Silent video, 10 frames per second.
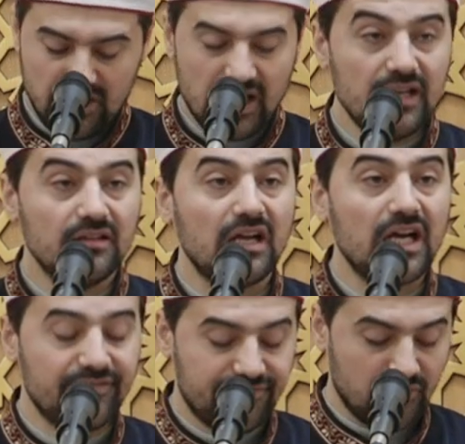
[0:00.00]
a
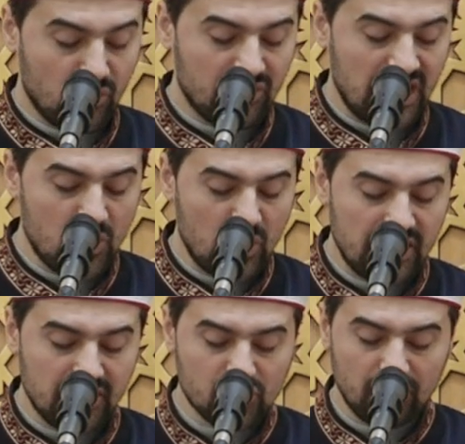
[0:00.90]
lifelong
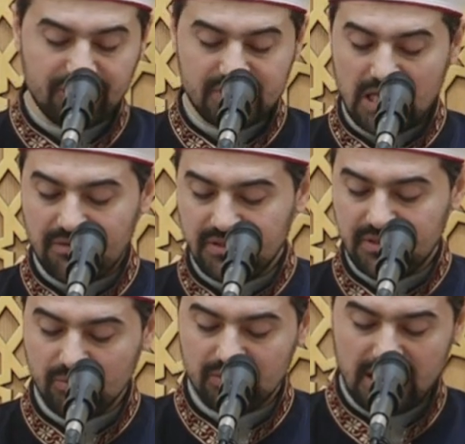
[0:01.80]
awareness of
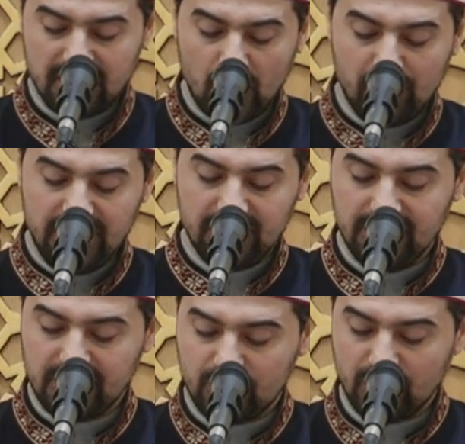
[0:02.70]
servitude and
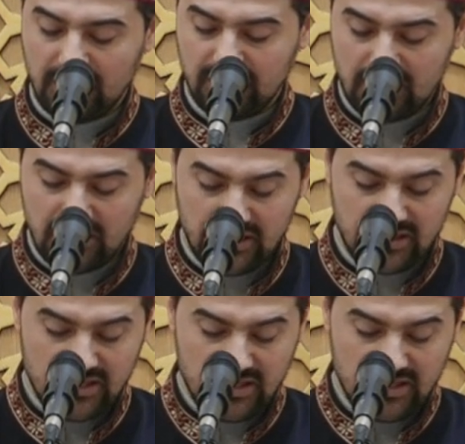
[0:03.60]
obedience to Allah,